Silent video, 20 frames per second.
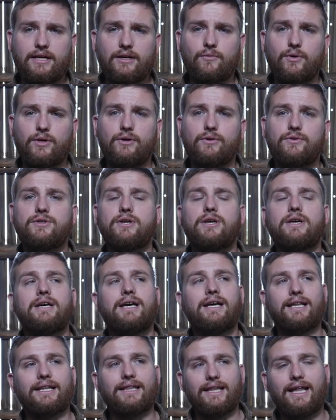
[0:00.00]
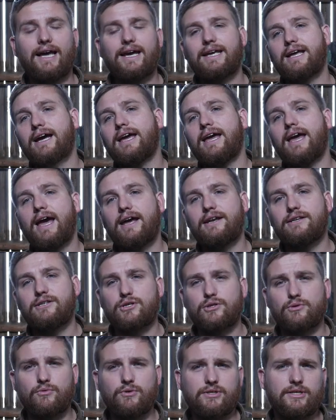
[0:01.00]
wheels, like I had
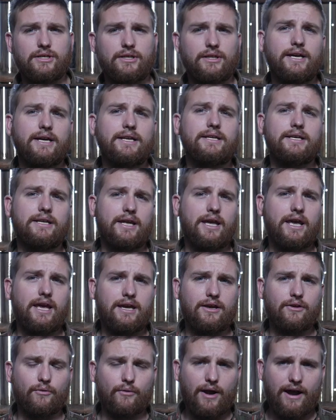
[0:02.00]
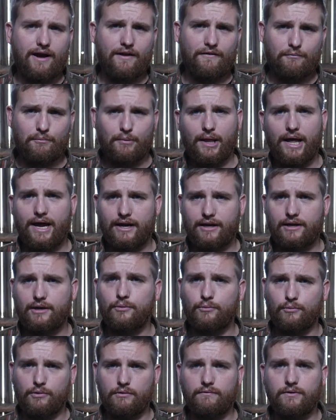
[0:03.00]
just recently, I did a GRAFF BLACK
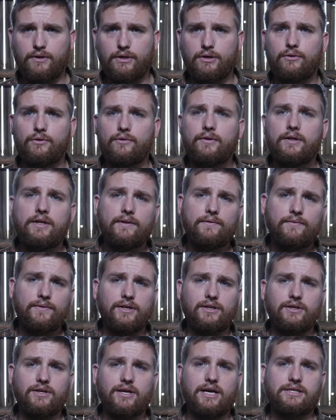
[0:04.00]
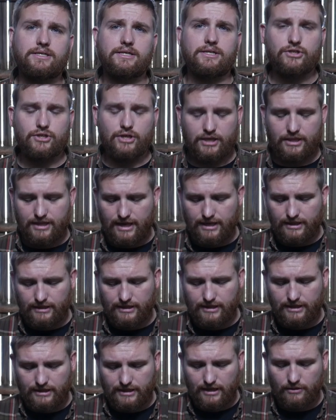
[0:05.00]
review, and you guys can check that
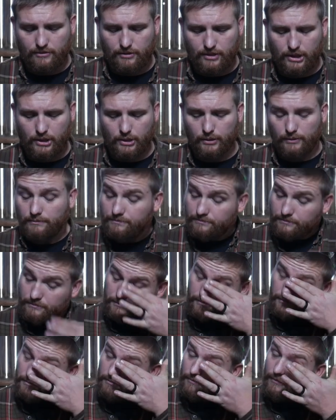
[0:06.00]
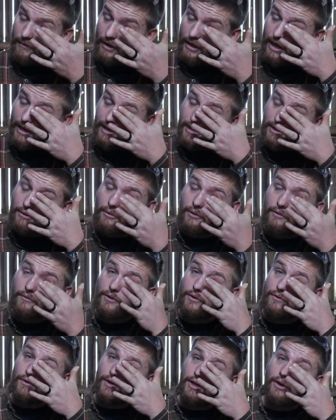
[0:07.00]
link out here. I did a
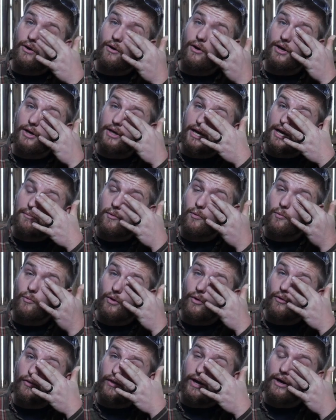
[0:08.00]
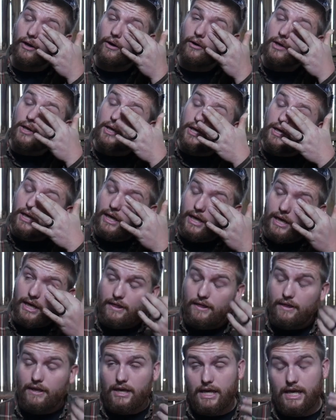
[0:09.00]
review video on a diamond wheel there,
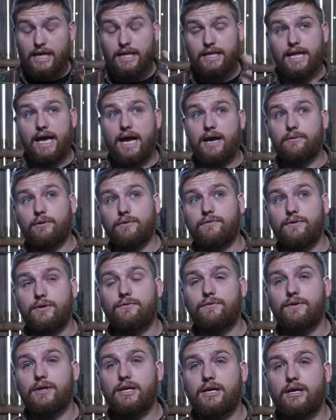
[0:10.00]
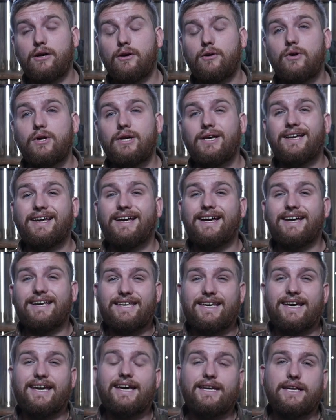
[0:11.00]
and in that review video,
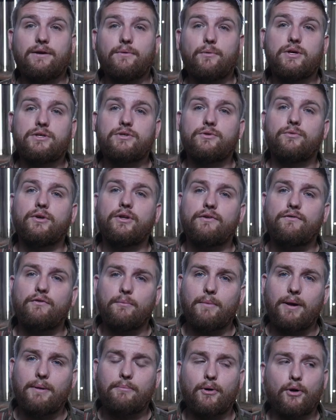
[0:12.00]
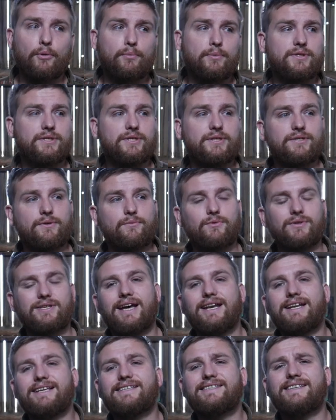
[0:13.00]
again, it wasn't really for my purposes. It was
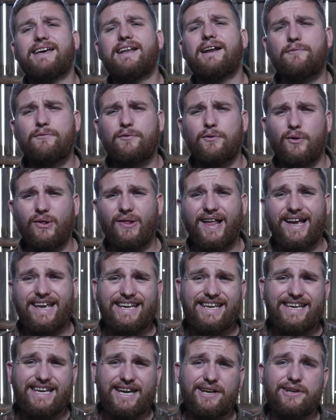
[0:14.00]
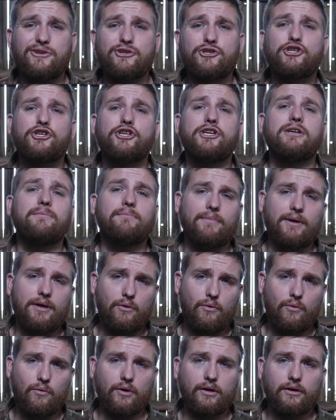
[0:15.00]
kind of set up for light gauge sheet
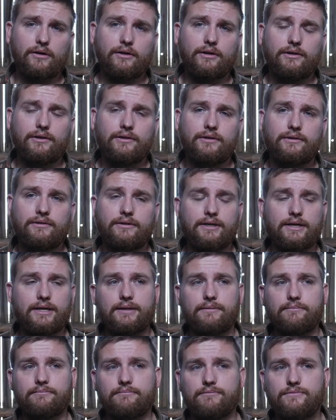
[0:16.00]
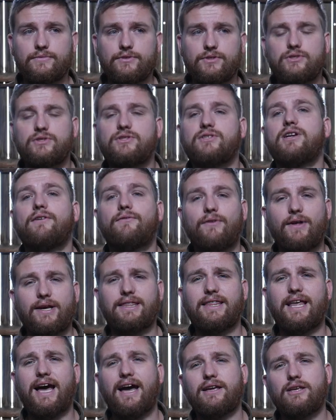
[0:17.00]
metal work, stuff
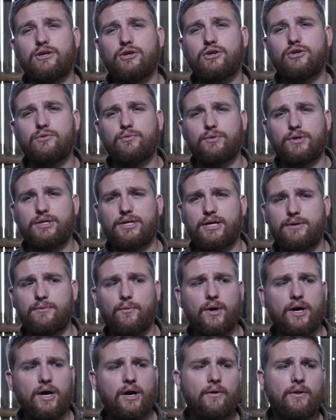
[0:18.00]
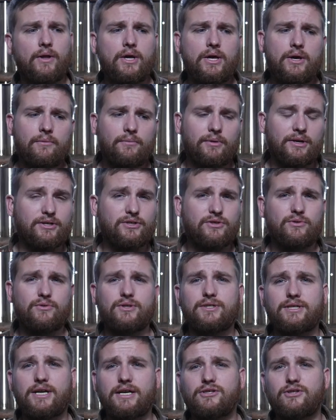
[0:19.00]
like that. You would have done well, but as soon
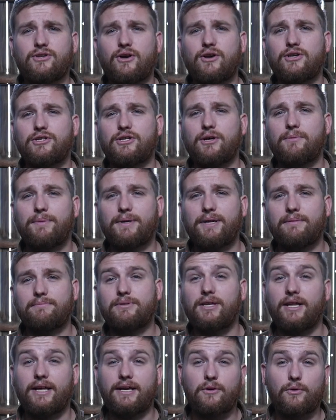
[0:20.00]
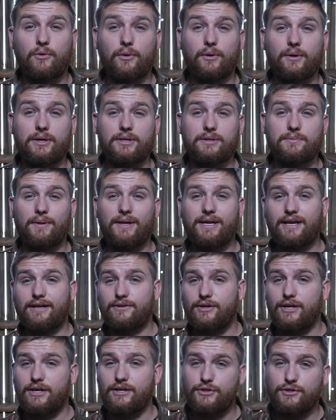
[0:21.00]
as I started jumping up to like 1/4-inch plate, I
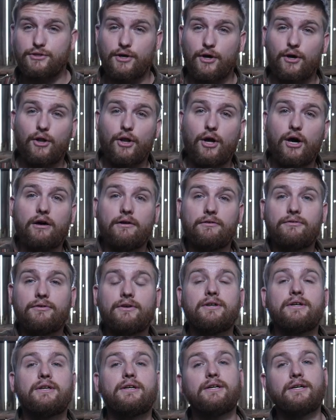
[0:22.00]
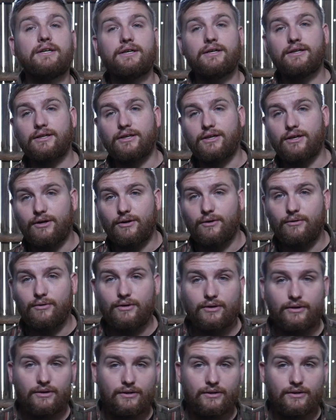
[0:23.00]
tried to saw off, you know,